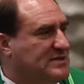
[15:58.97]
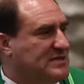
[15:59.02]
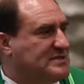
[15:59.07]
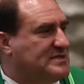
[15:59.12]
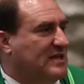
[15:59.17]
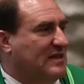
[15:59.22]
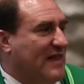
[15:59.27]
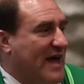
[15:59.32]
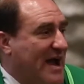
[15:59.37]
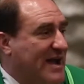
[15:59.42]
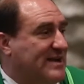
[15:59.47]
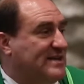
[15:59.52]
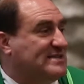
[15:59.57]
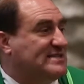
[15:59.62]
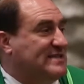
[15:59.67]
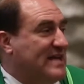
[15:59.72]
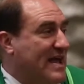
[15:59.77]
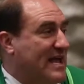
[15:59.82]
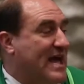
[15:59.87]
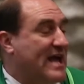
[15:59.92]
it's the
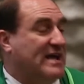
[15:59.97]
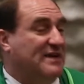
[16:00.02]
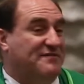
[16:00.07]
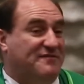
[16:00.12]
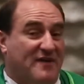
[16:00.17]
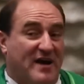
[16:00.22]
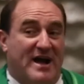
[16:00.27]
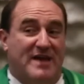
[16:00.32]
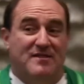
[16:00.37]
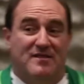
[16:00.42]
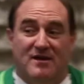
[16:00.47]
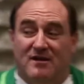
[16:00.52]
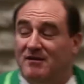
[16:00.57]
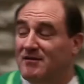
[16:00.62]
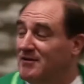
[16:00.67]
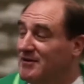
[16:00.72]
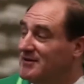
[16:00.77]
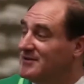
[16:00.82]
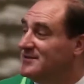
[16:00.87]
lightest thing I could find there.